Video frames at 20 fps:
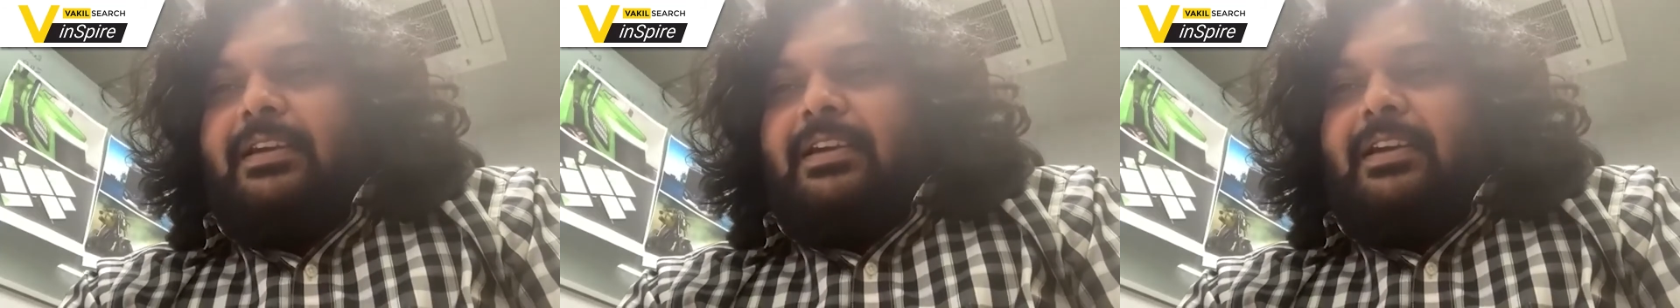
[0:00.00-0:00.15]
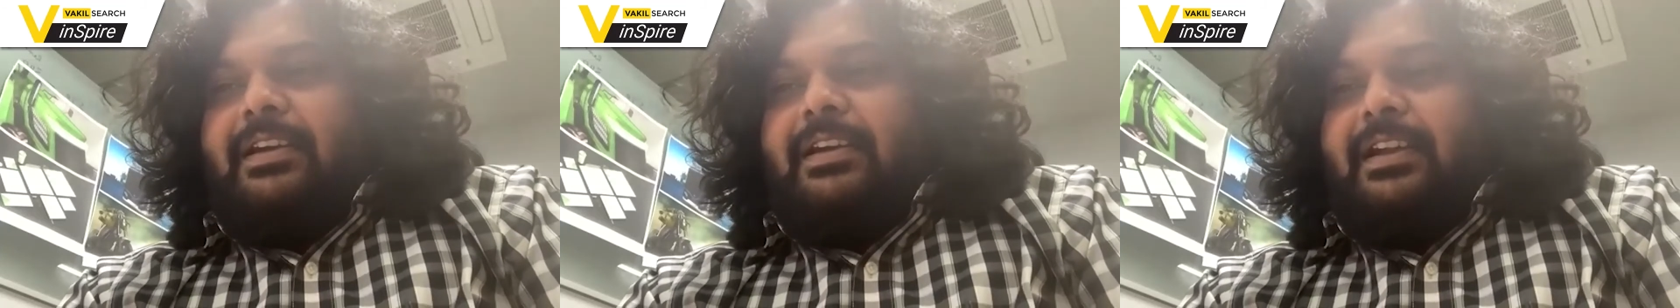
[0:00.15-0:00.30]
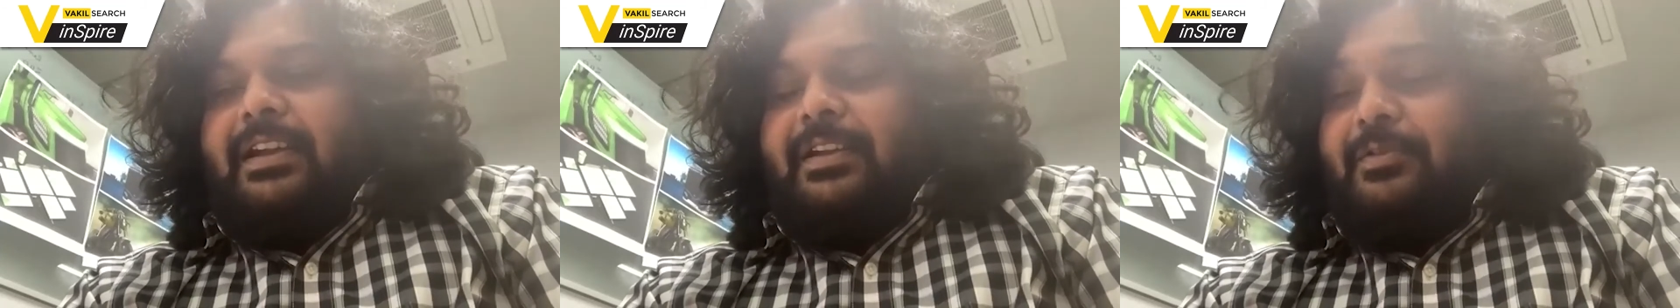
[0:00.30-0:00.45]

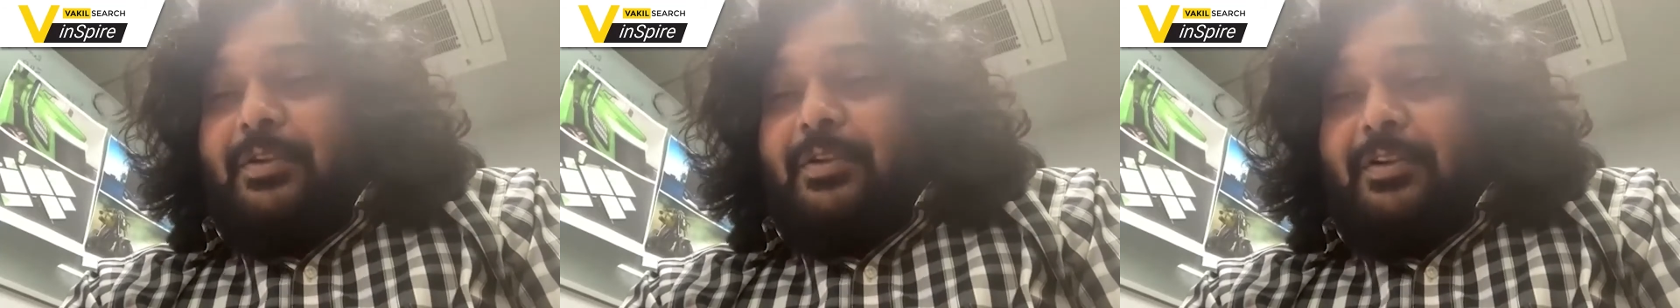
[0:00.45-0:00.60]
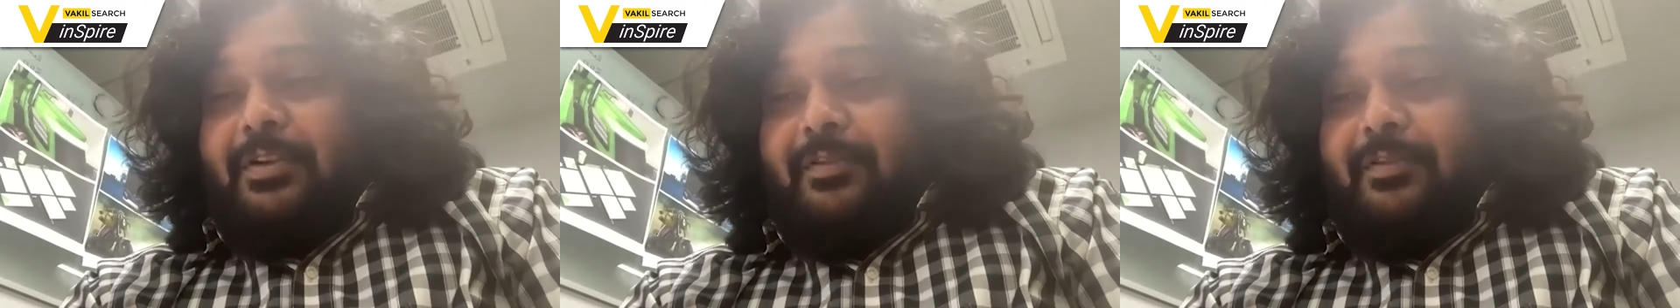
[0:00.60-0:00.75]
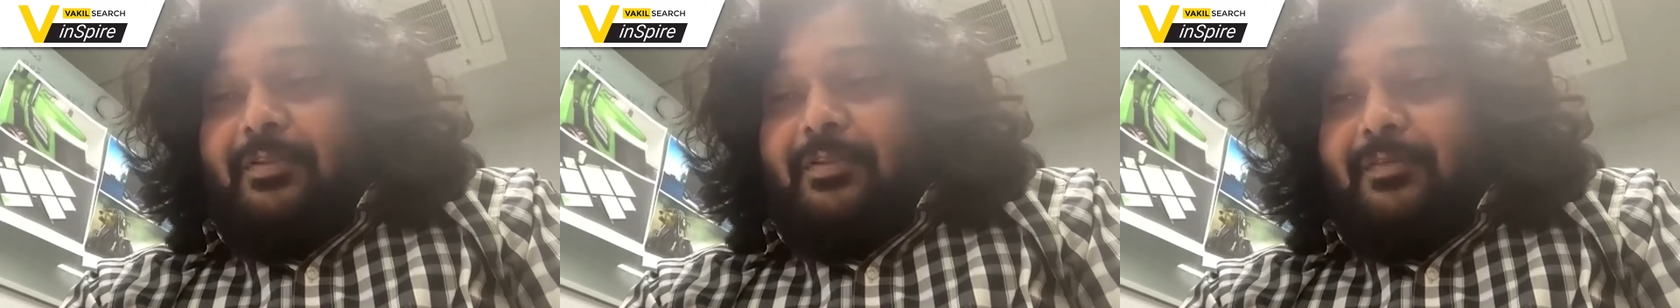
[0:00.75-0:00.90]
I don't know
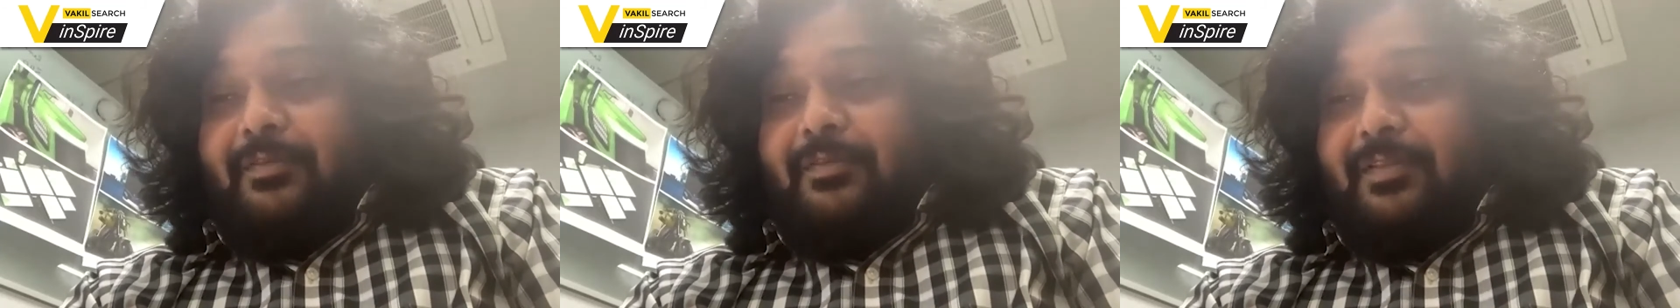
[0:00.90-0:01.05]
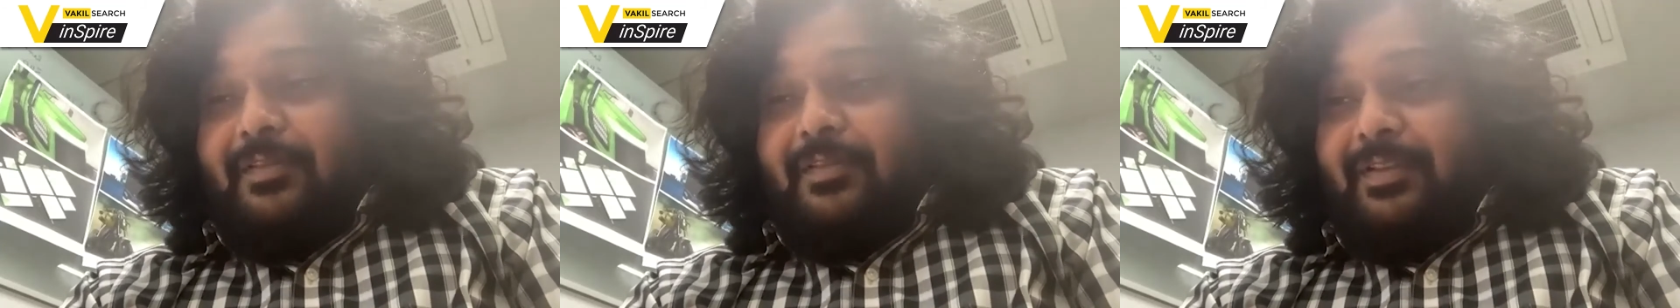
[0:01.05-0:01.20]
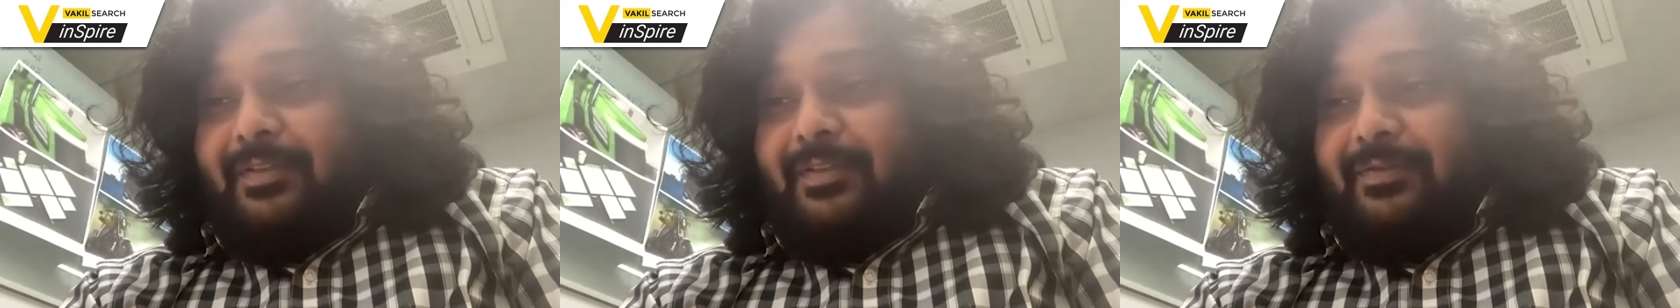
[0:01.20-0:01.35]
how
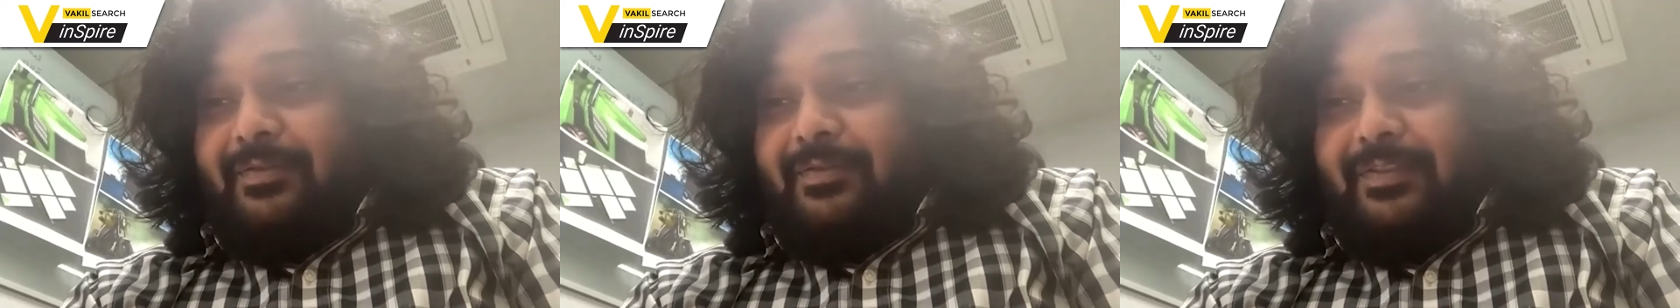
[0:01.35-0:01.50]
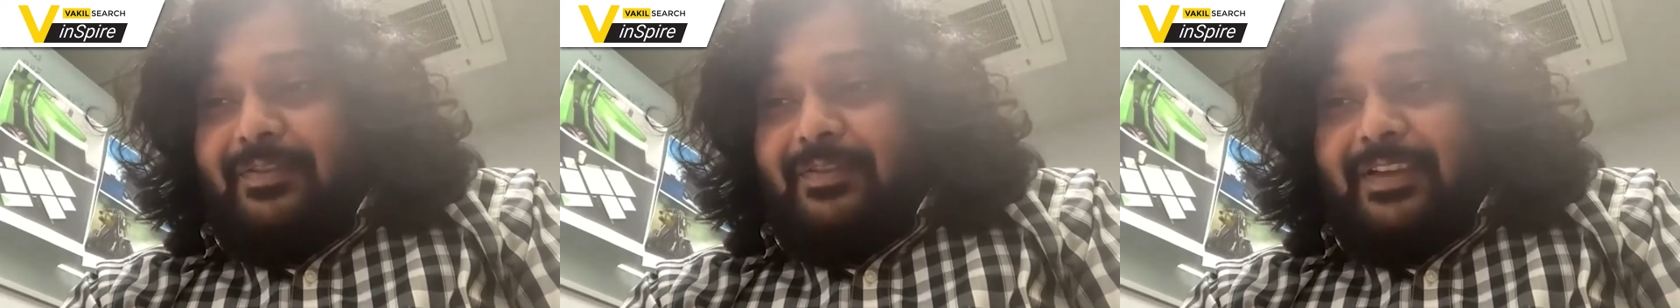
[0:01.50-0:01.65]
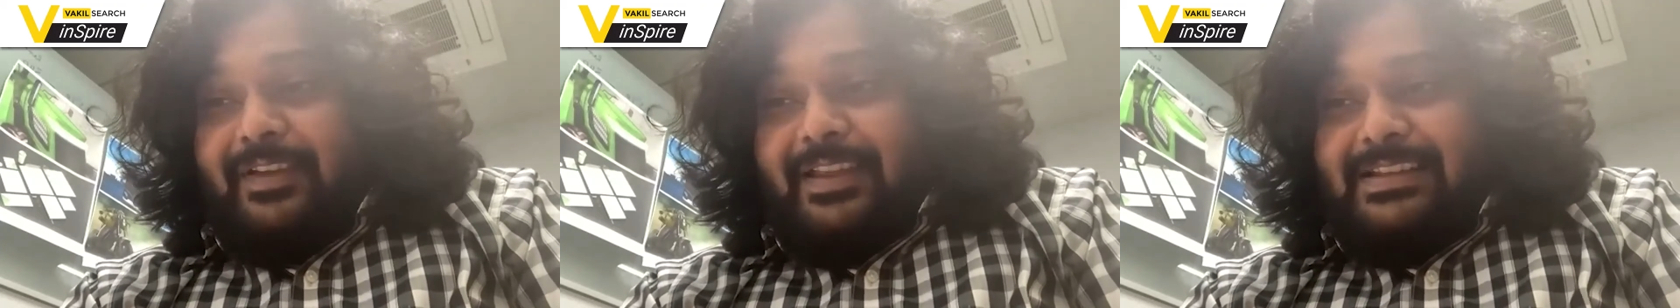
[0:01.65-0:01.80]
he
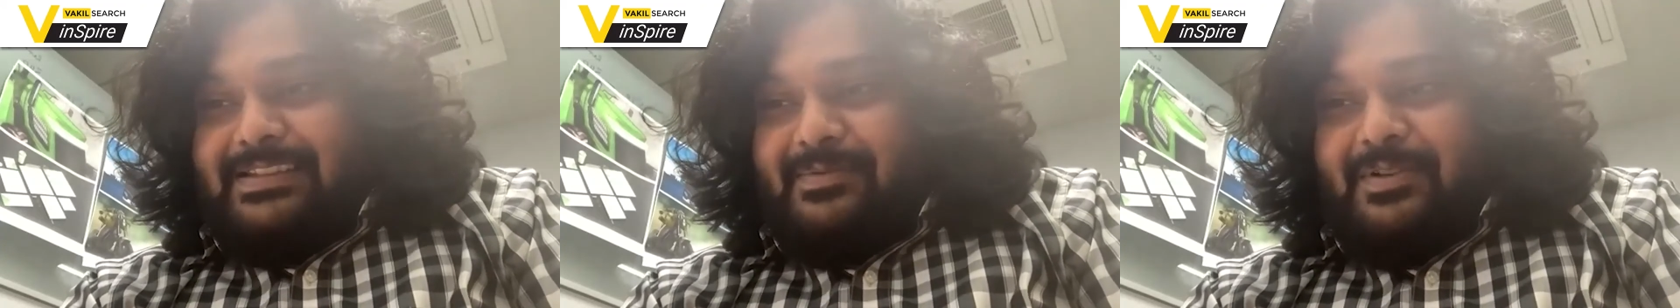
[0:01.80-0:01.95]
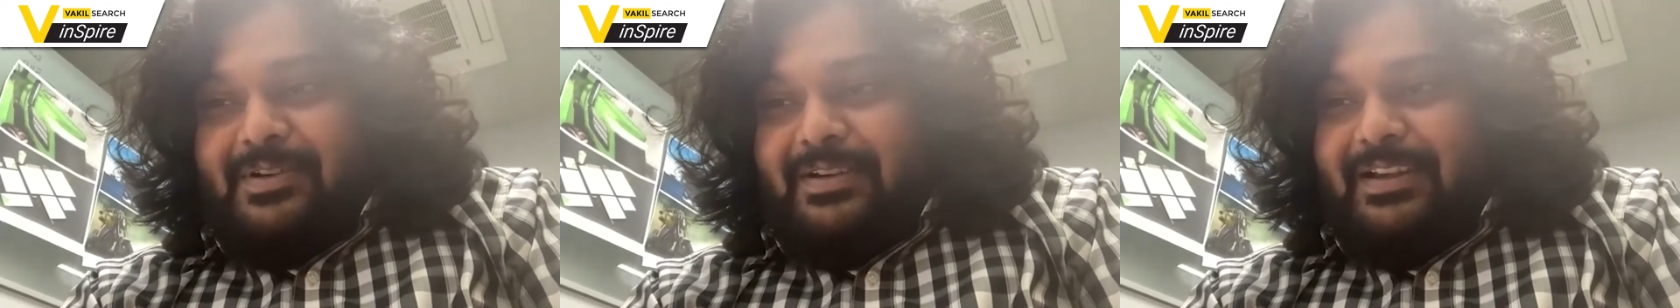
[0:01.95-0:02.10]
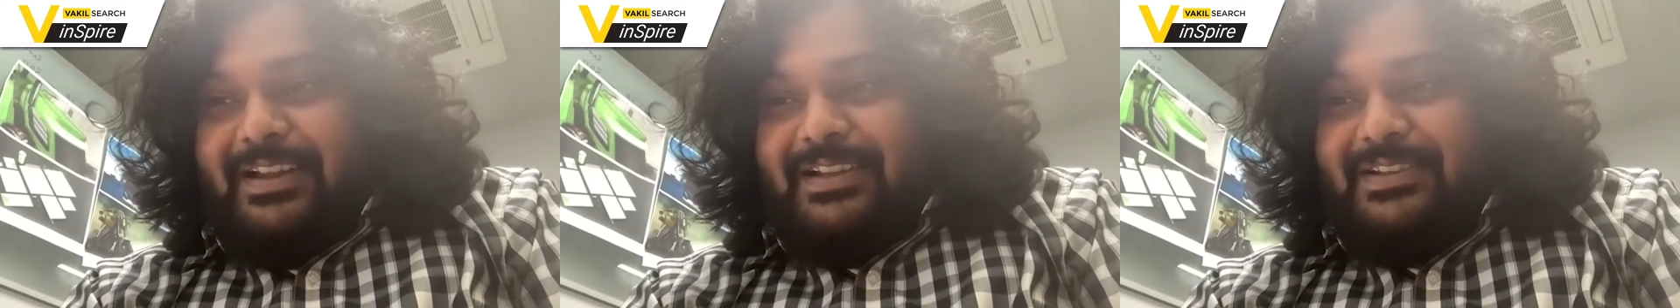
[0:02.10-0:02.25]
feels
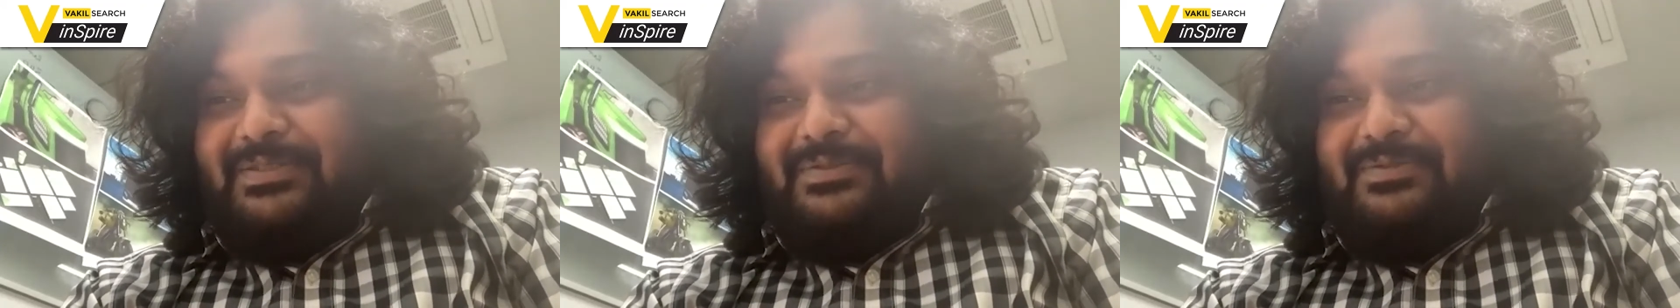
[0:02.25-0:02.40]
about